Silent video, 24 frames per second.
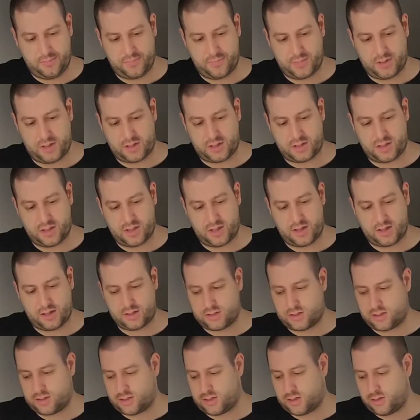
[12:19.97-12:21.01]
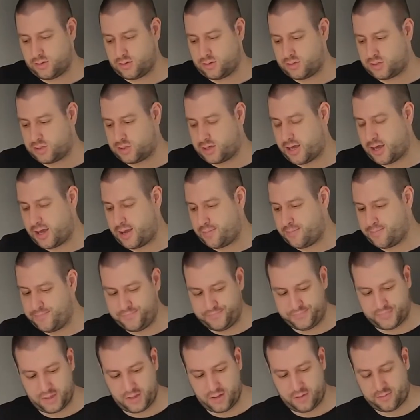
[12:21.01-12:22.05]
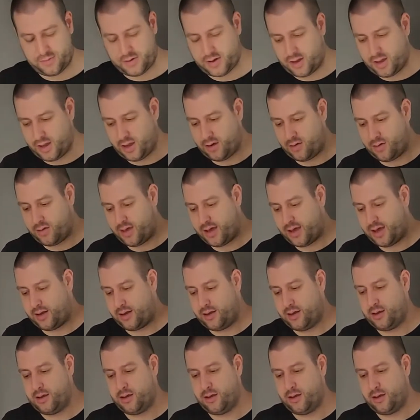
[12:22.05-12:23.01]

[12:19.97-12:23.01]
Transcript: I think, is still the same, if I hear that.